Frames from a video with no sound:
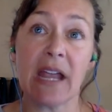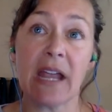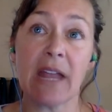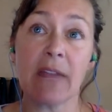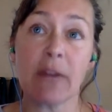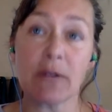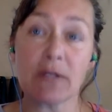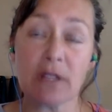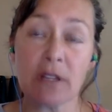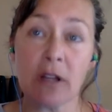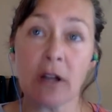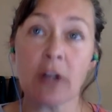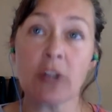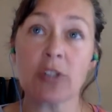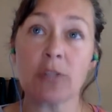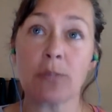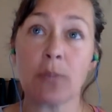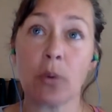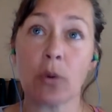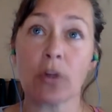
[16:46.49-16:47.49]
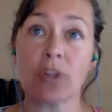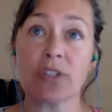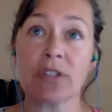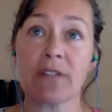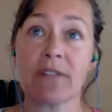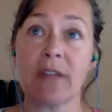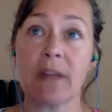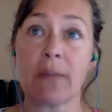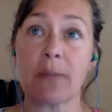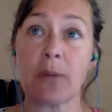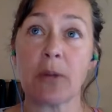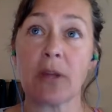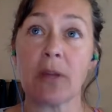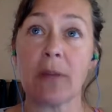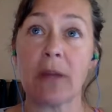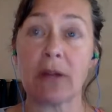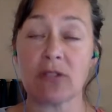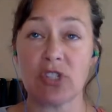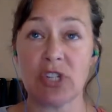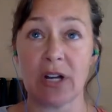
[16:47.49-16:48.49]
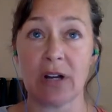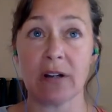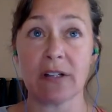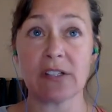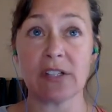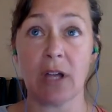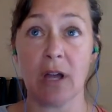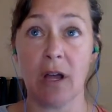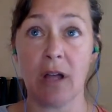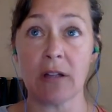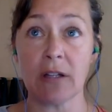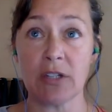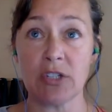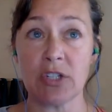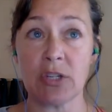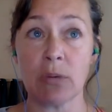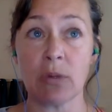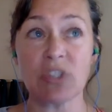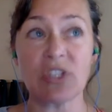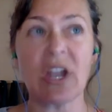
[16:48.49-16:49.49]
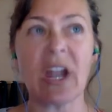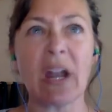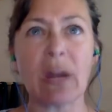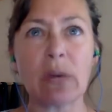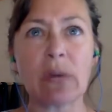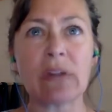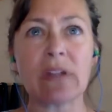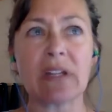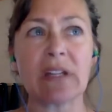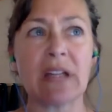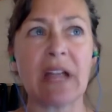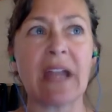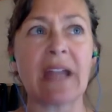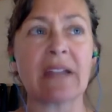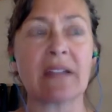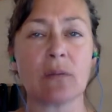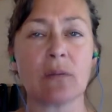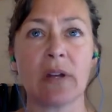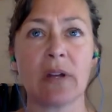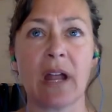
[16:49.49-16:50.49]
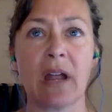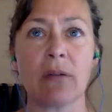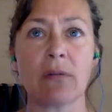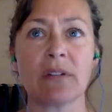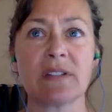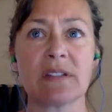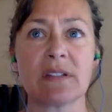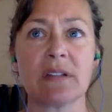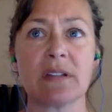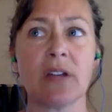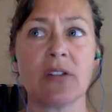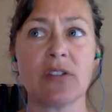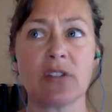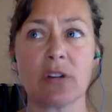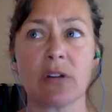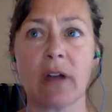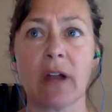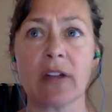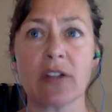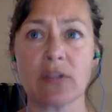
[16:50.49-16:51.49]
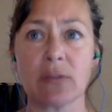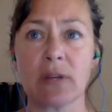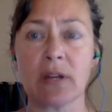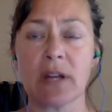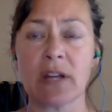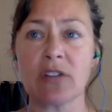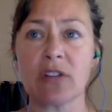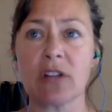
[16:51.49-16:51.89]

and there was a large portion of that book about gerontology, which I really liked when I was an undergraduate.